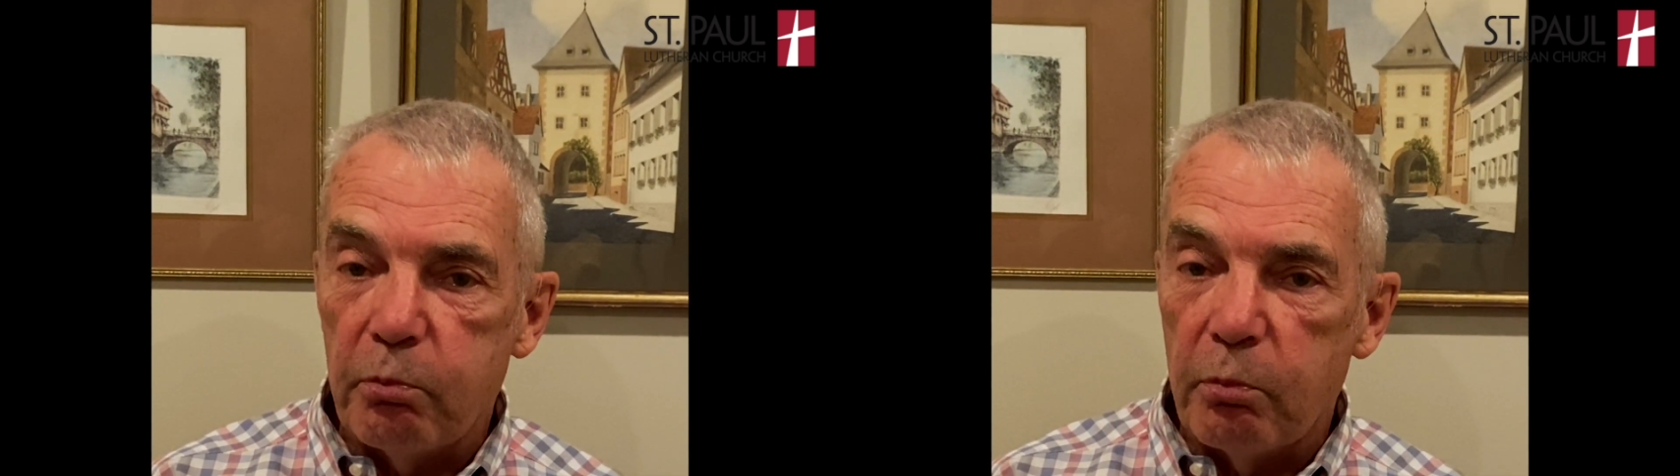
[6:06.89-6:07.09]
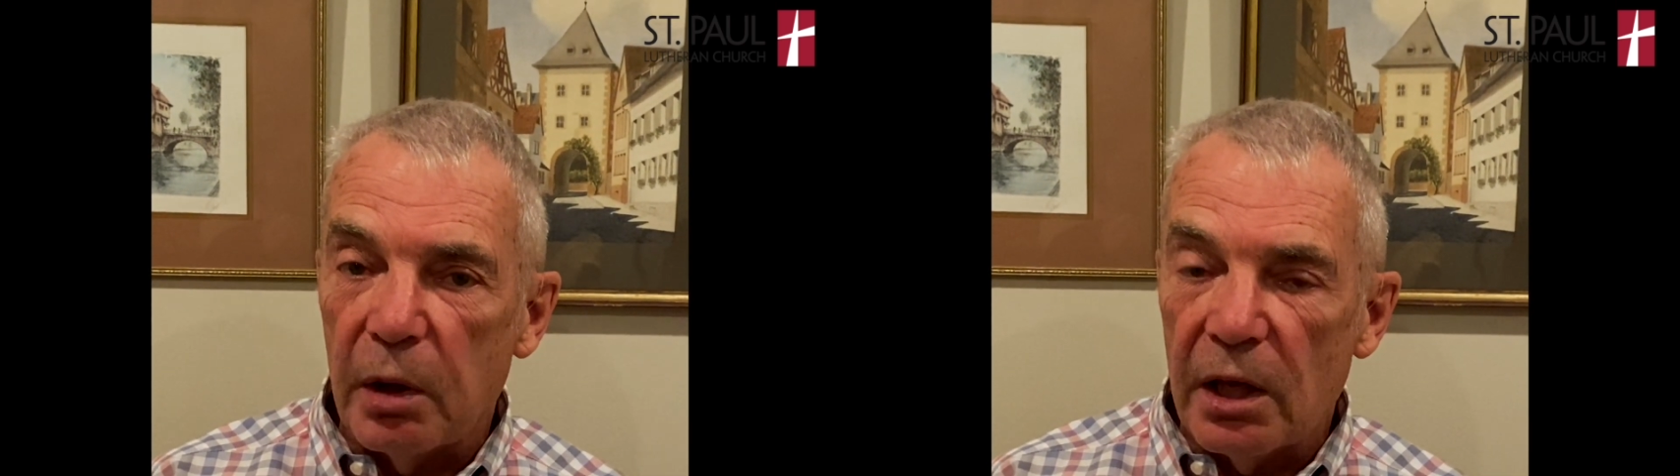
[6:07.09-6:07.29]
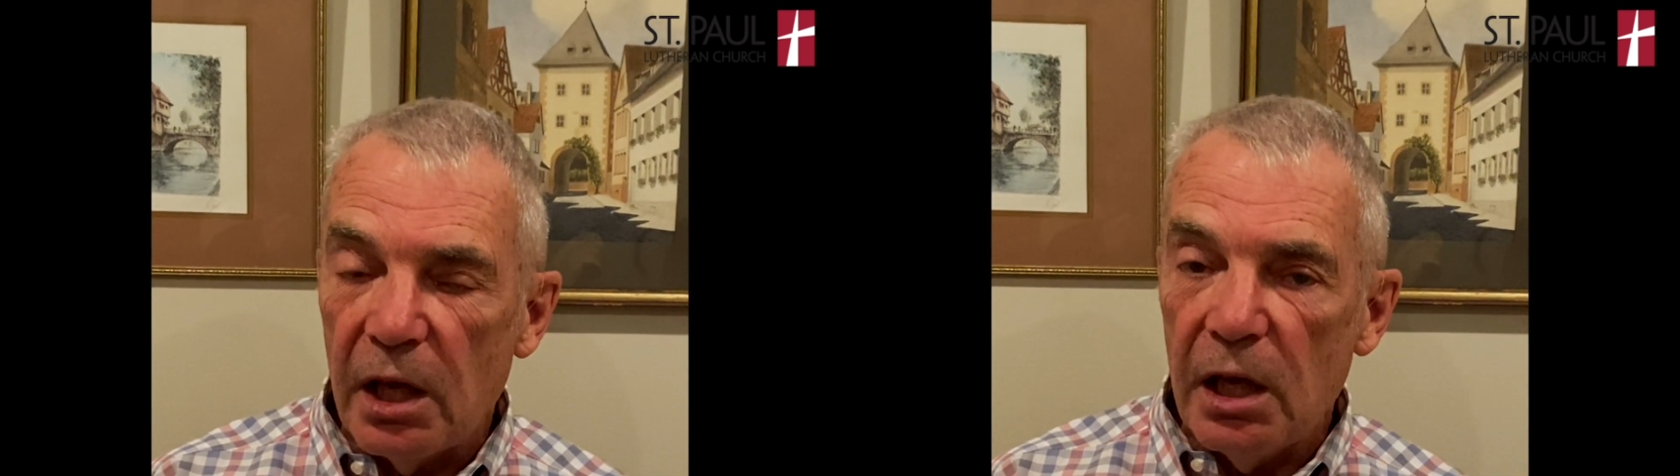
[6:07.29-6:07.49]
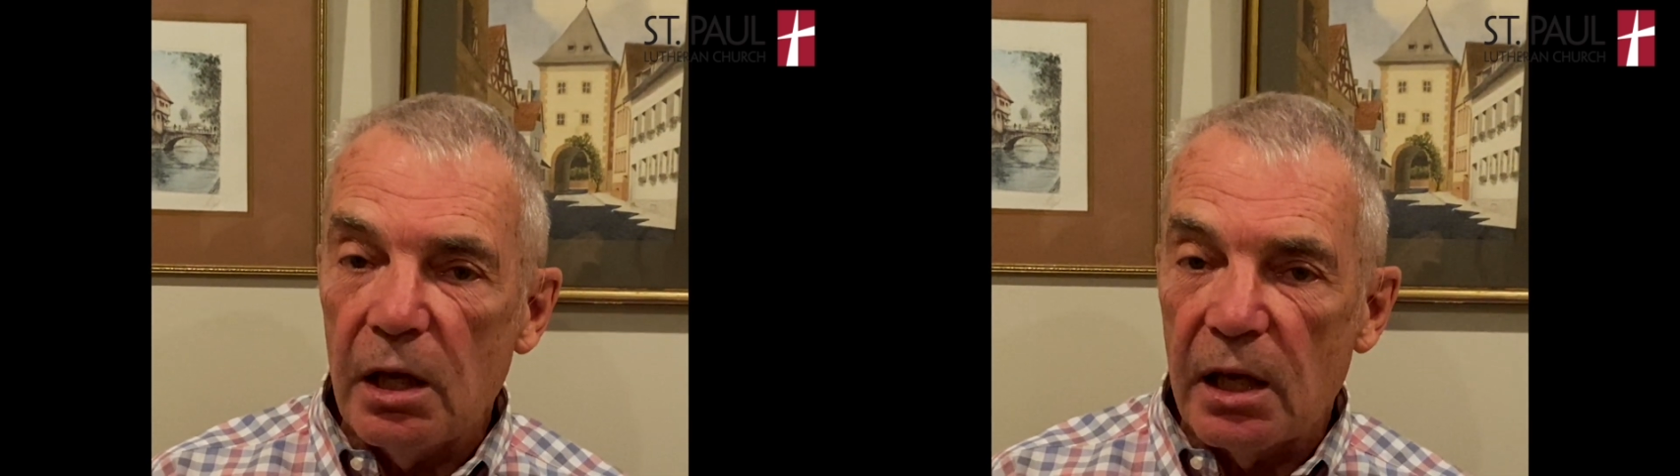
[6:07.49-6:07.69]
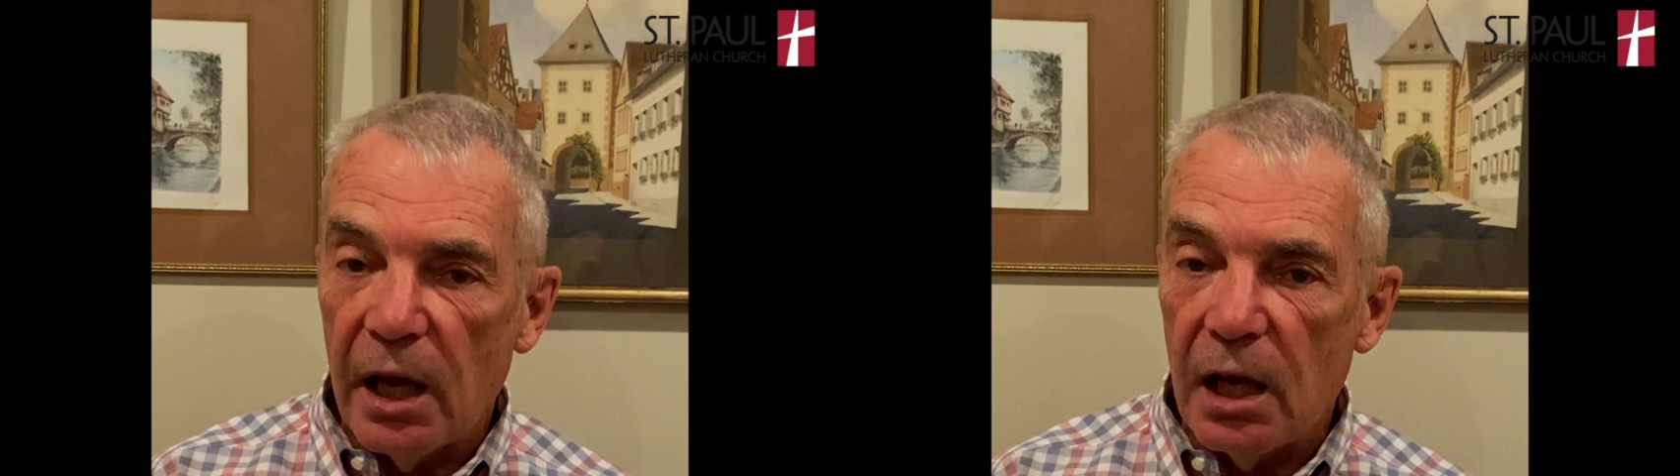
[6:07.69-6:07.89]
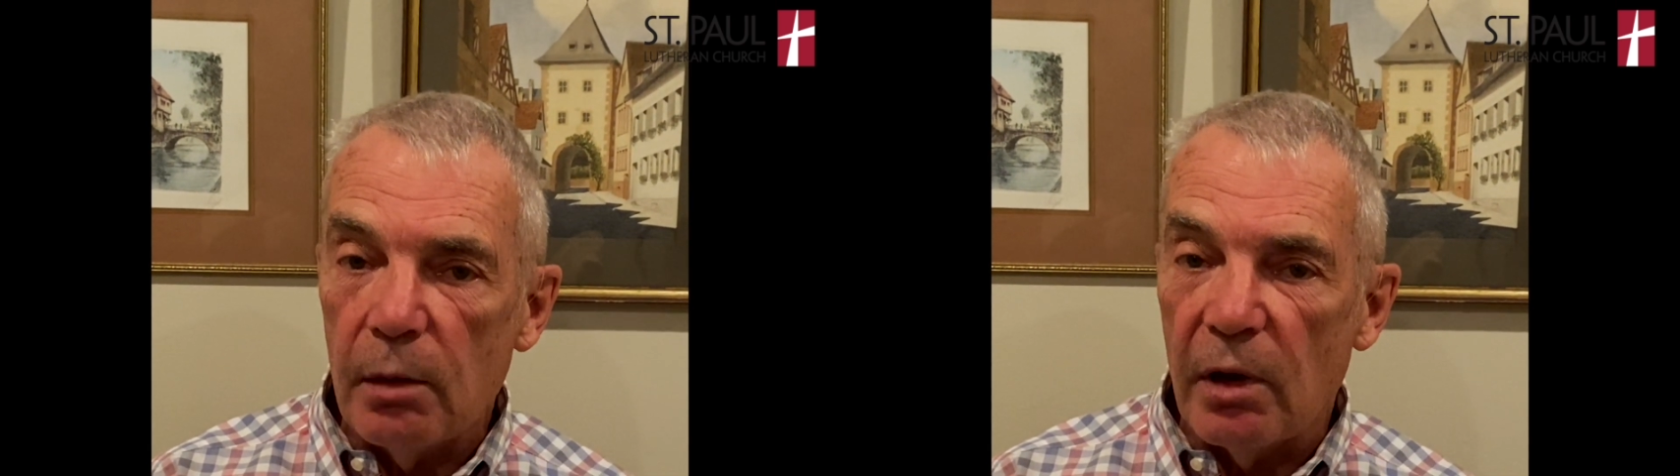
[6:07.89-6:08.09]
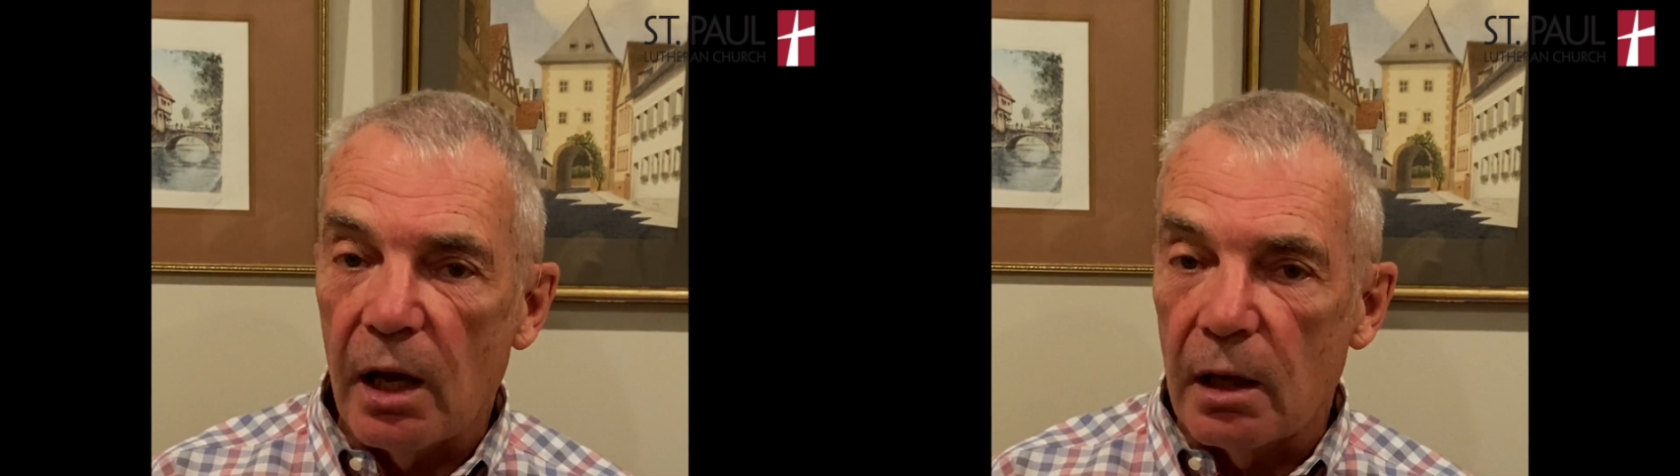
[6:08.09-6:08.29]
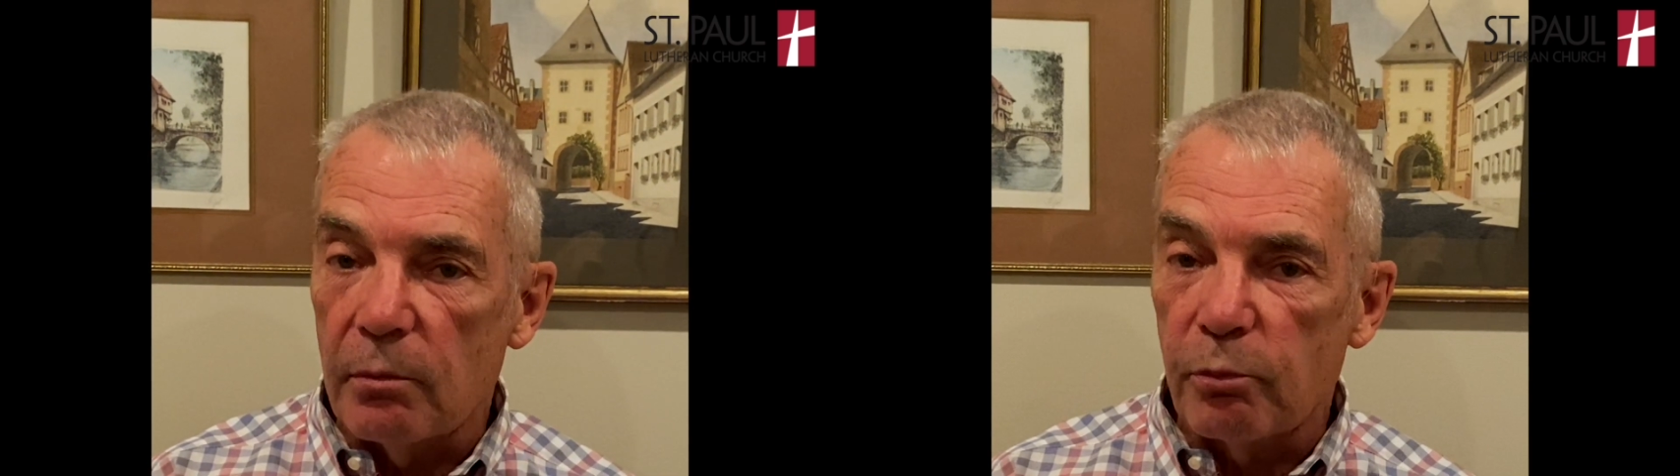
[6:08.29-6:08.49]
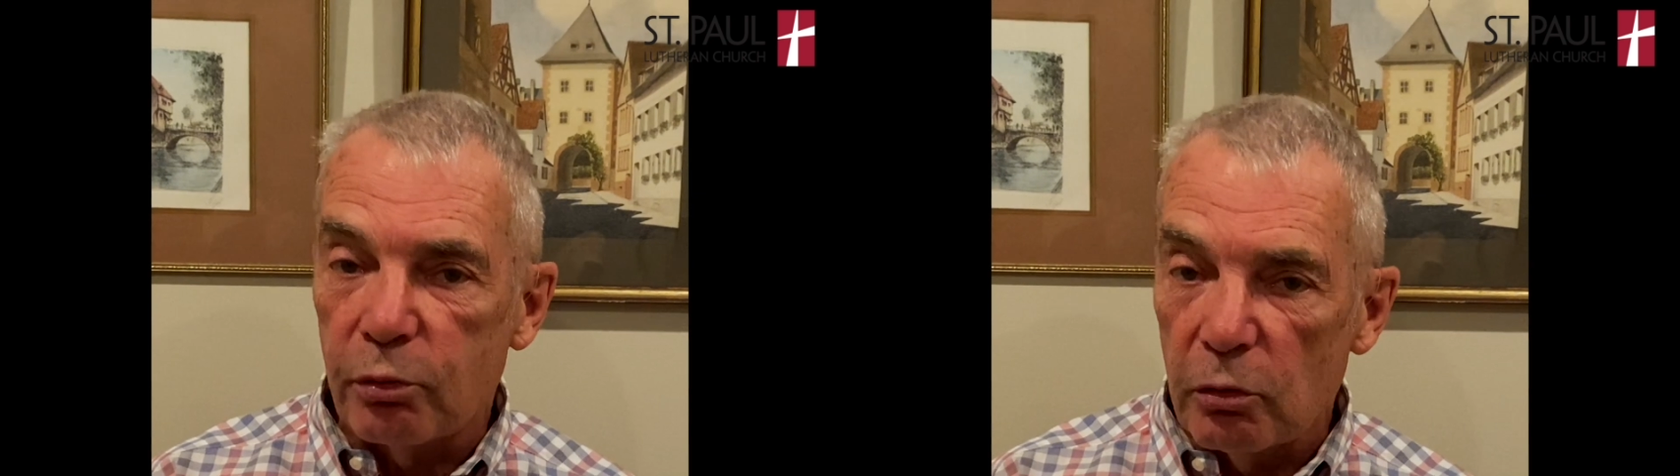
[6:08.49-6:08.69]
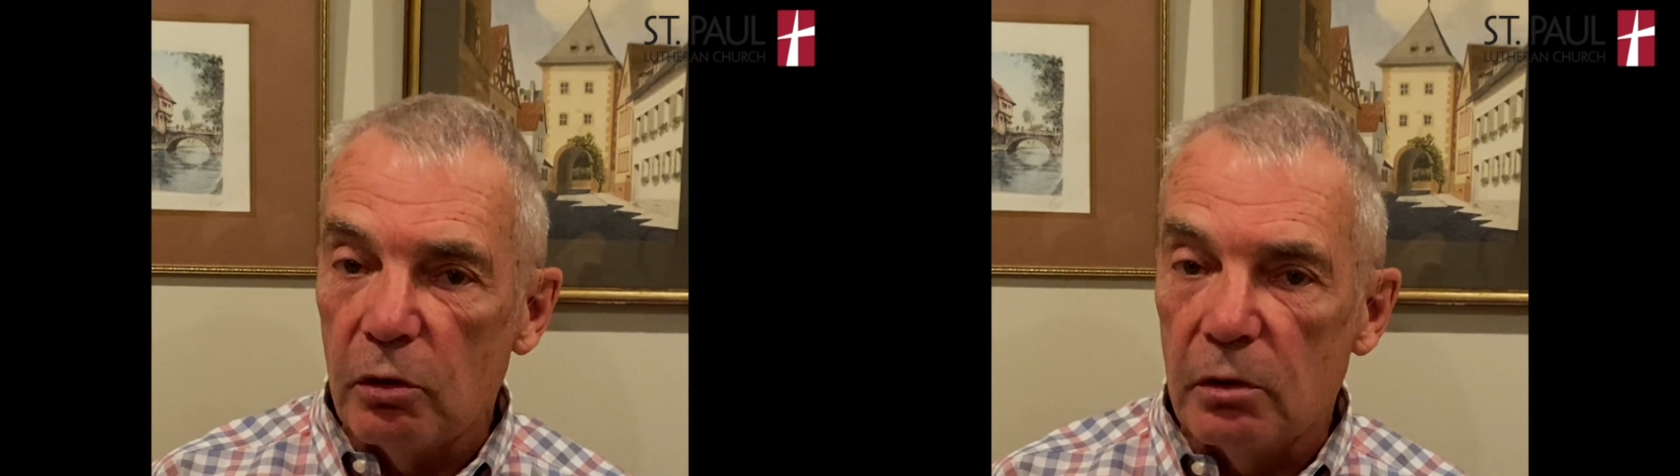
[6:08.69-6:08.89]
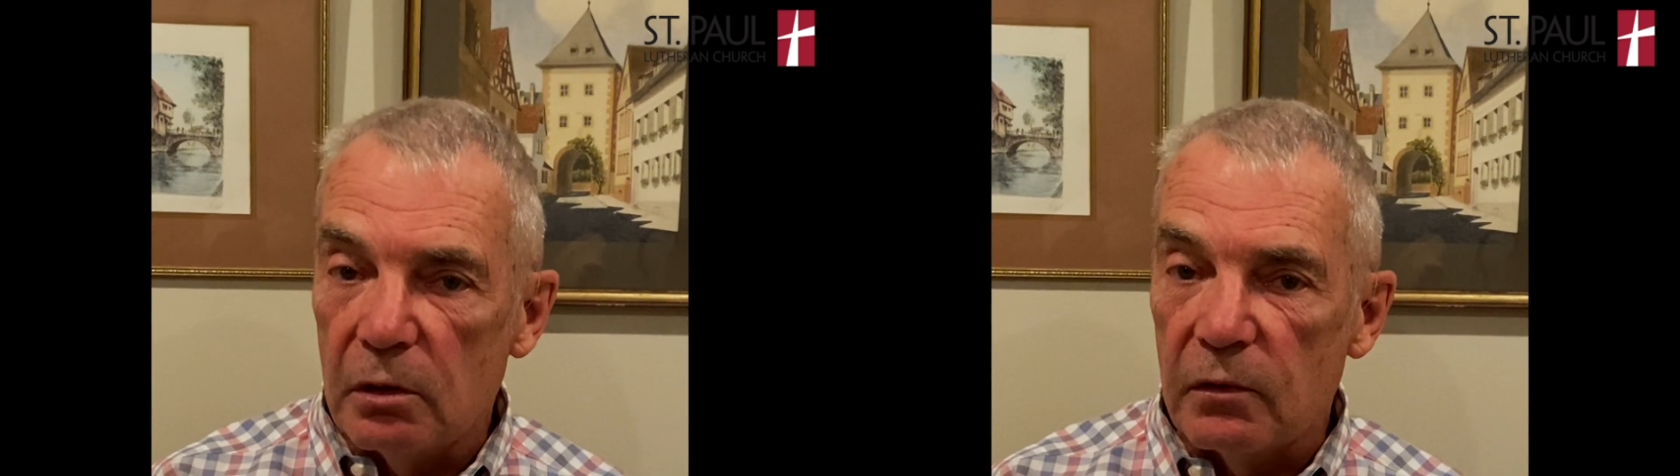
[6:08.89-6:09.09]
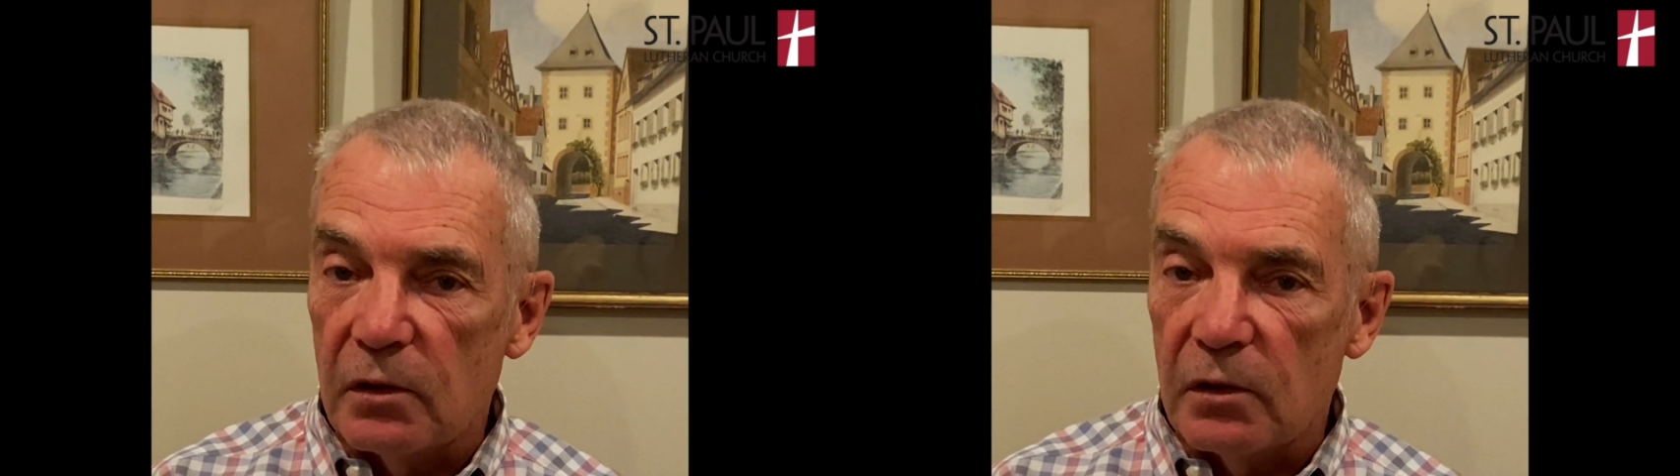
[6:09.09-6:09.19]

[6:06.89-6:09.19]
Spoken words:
But he came and proved